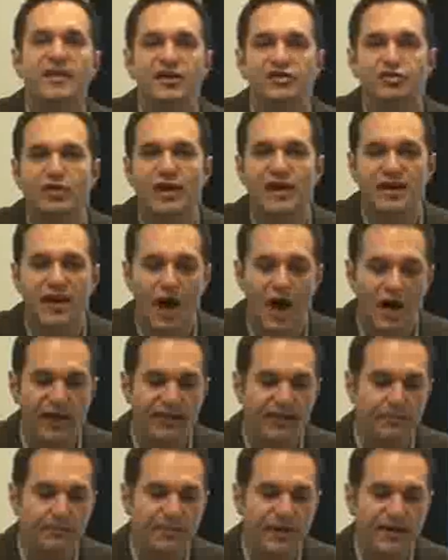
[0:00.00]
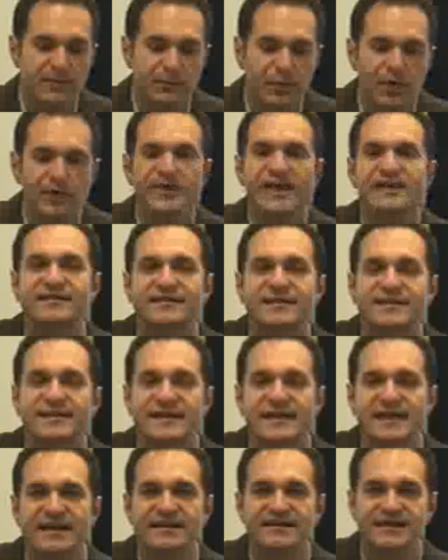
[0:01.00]
They trade on the big board, that's the
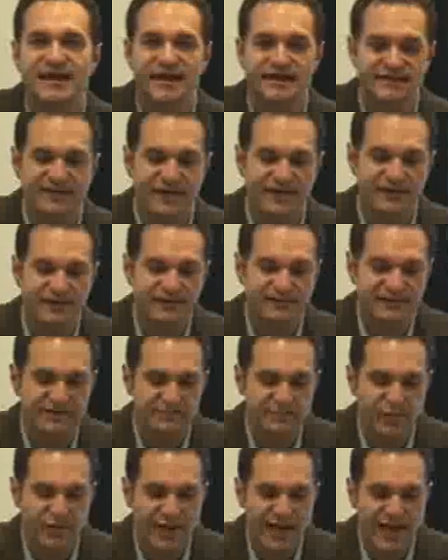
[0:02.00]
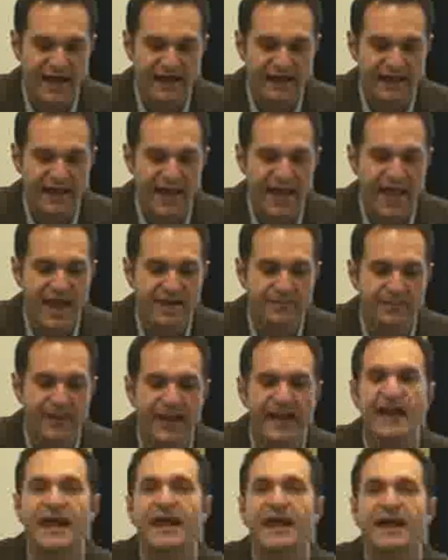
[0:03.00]
TSX, under the symbol
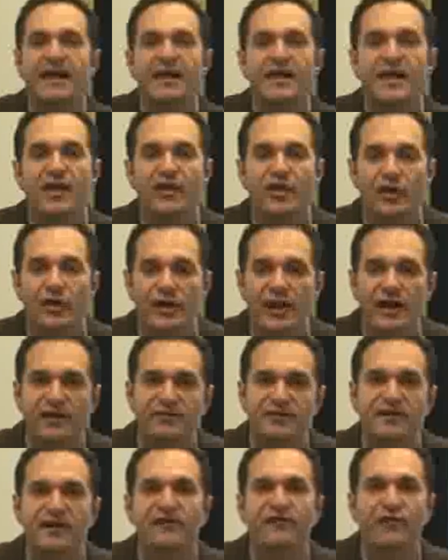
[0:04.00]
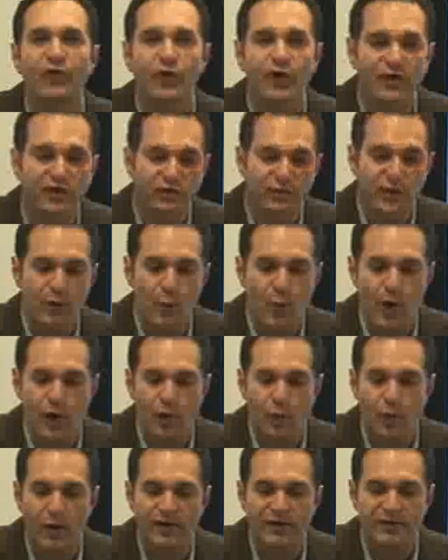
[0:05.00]
LMA. They're announcing a
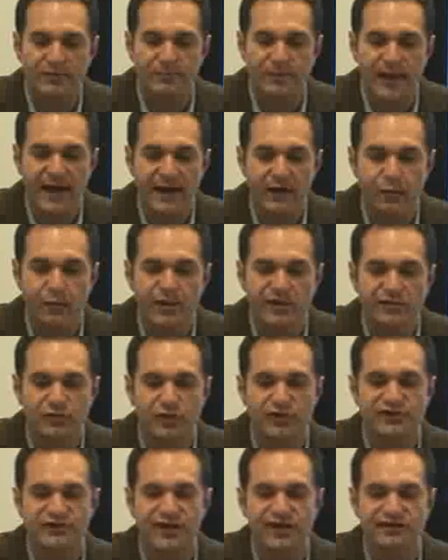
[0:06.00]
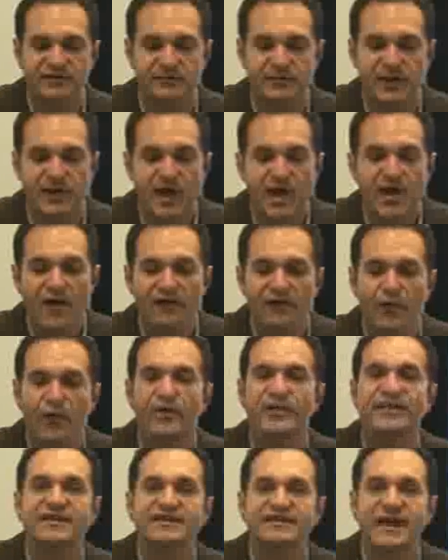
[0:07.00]
43101 compliant resource estimate
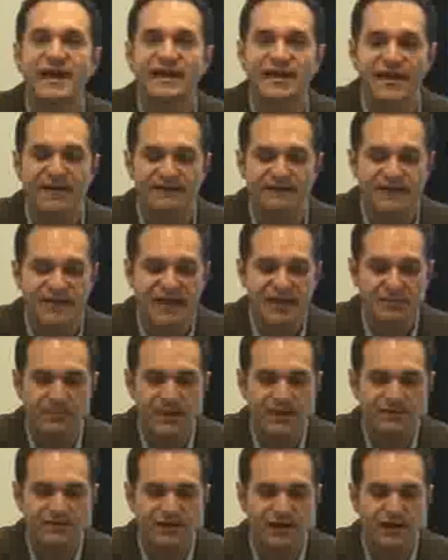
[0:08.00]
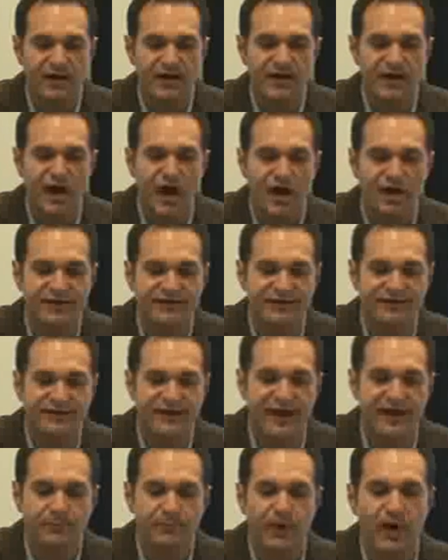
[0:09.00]
for the second VMS target on its
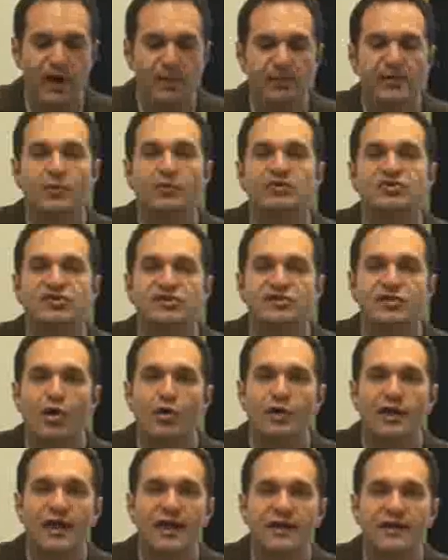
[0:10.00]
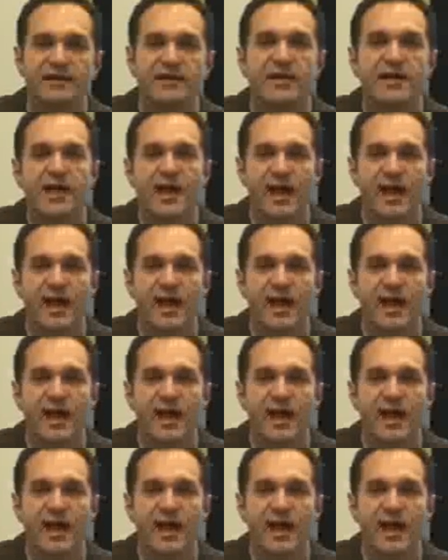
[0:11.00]
Asai property, which is located